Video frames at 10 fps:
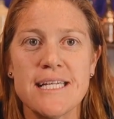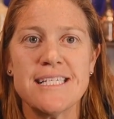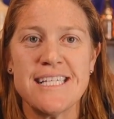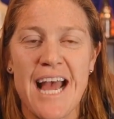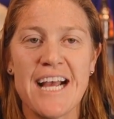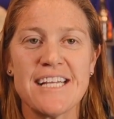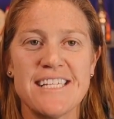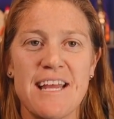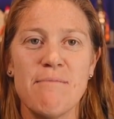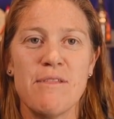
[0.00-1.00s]
exact
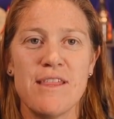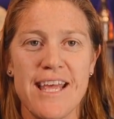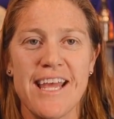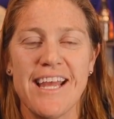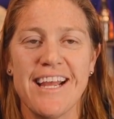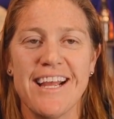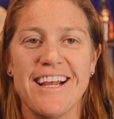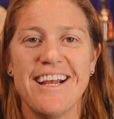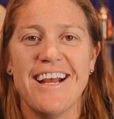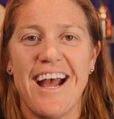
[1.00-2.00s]
same thing
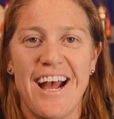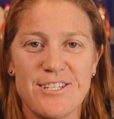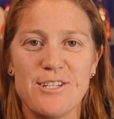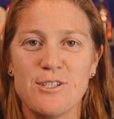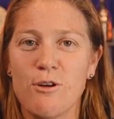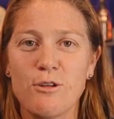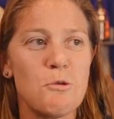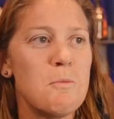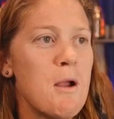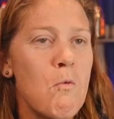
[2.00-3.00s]
as an adult. So
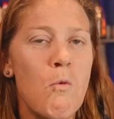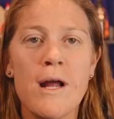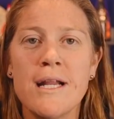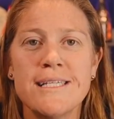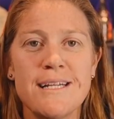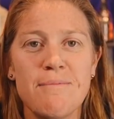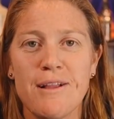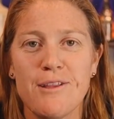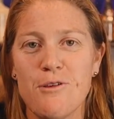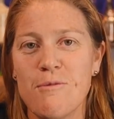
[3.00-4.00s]
I'm like, what is it about
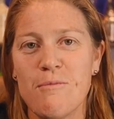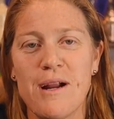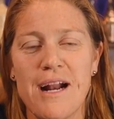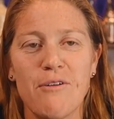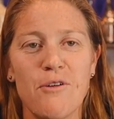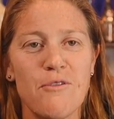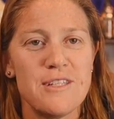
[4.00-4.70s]
the human brain? I don't know if it's